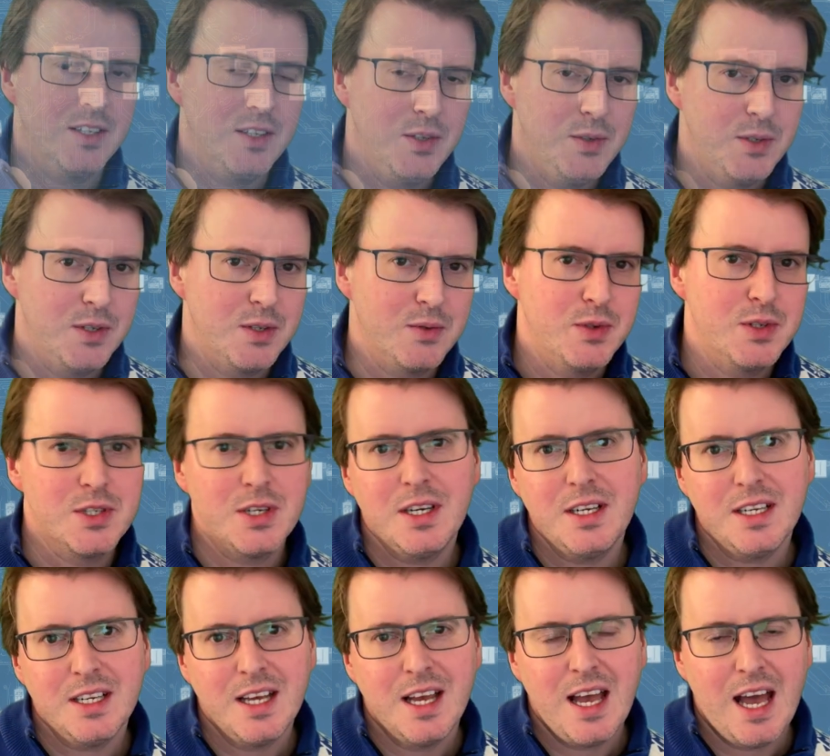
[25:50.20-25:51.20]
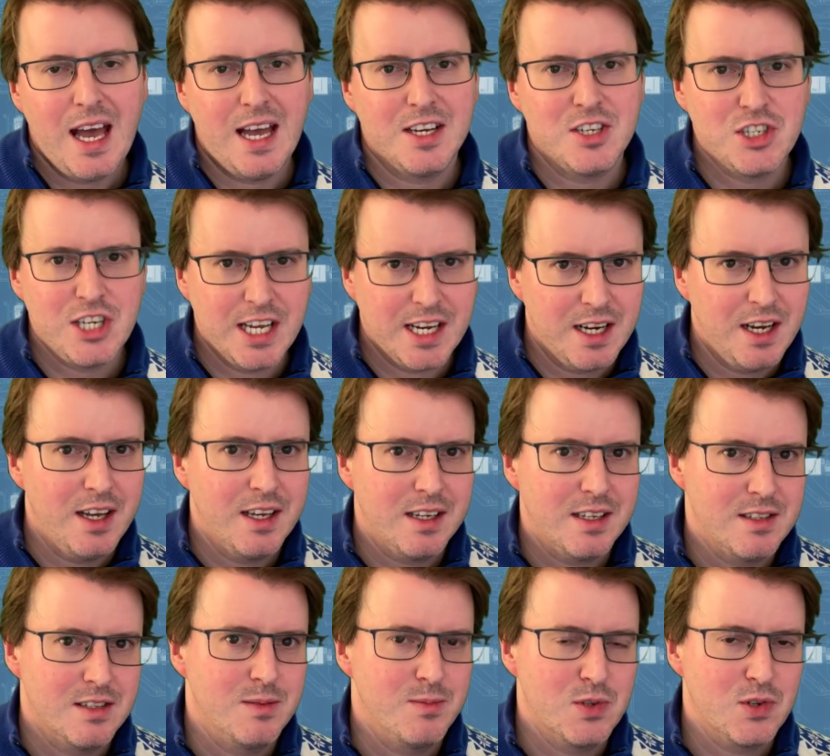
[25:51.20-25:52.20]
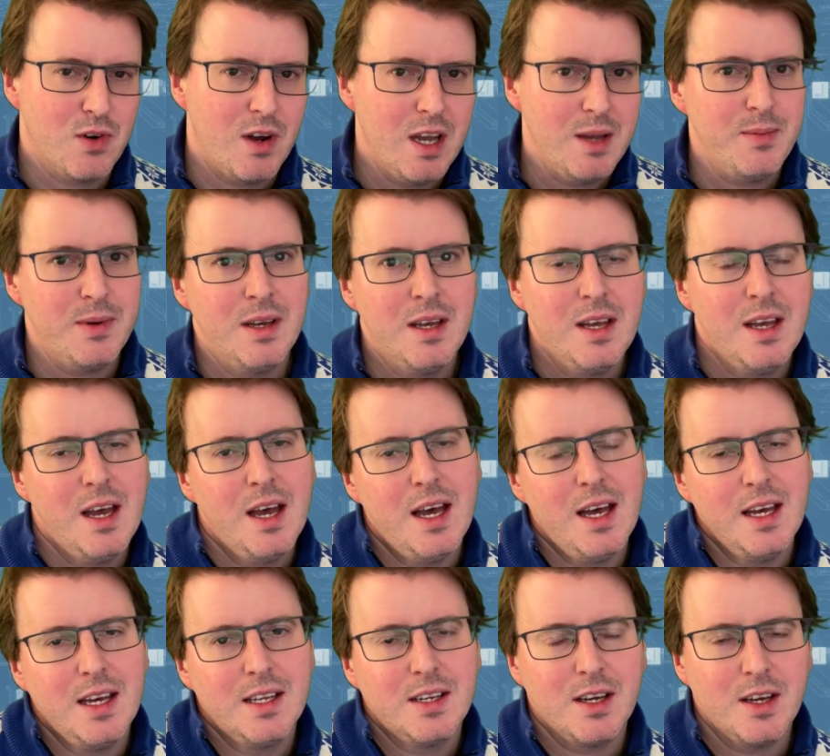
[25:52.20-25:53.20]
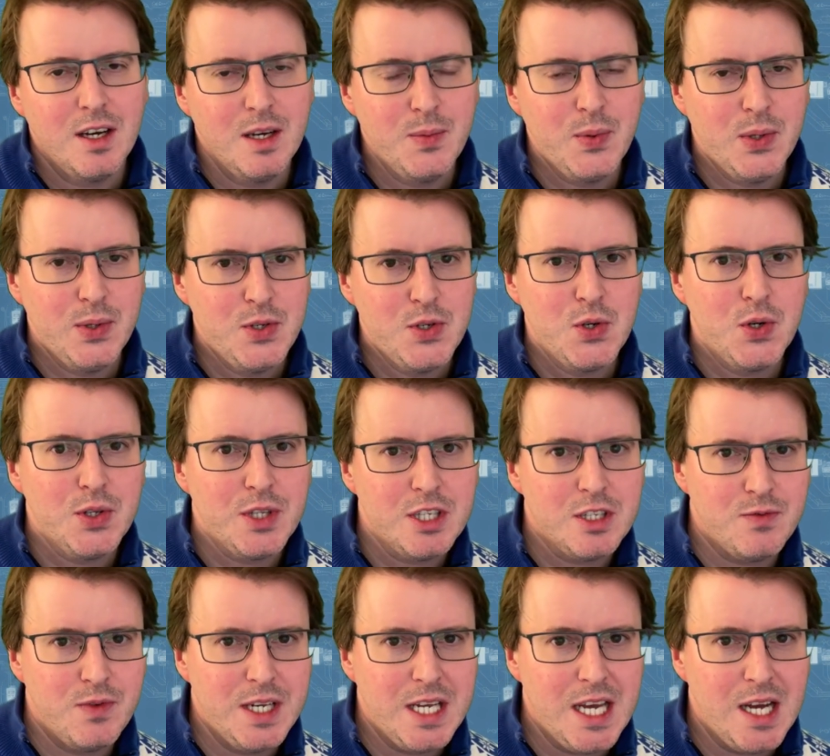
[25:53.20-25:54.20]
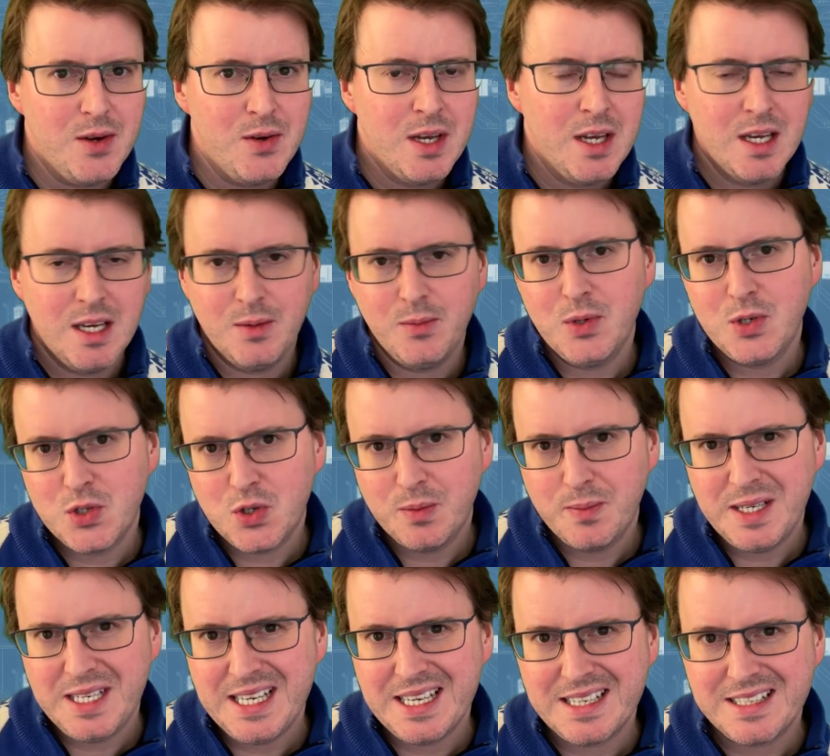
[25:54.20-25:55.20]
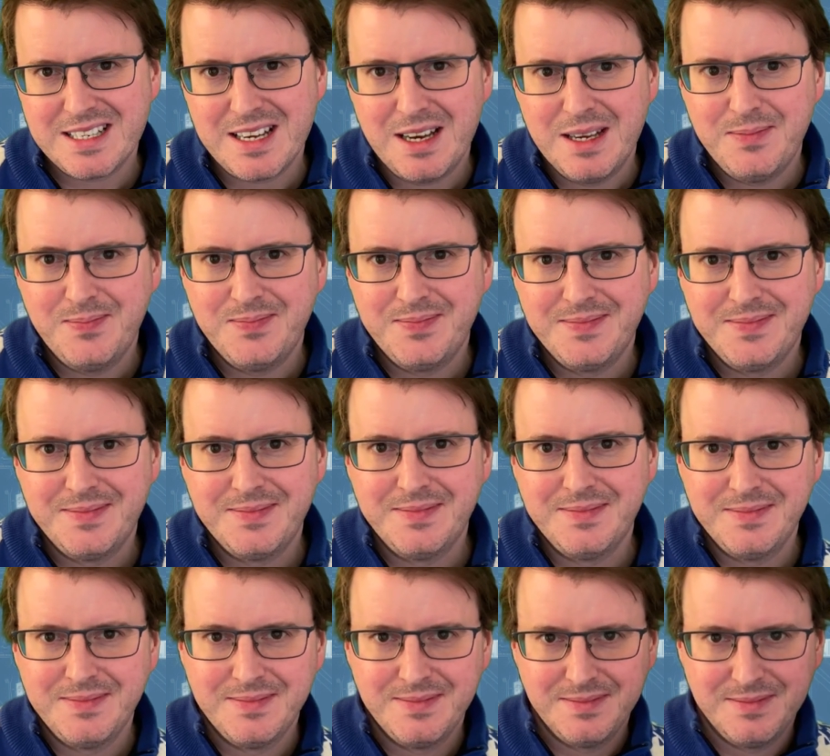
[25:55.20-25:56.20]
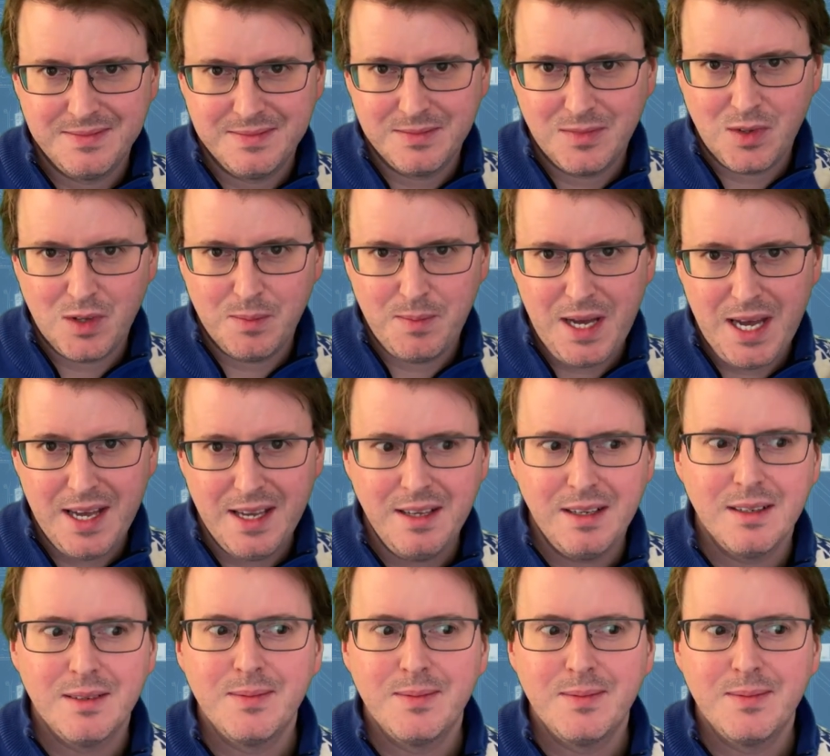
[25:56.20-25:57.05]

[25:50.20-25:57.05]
you know the routine, hashtag like and subscribe, and I hope you enjoyed this video and will join me next time. Goodbye.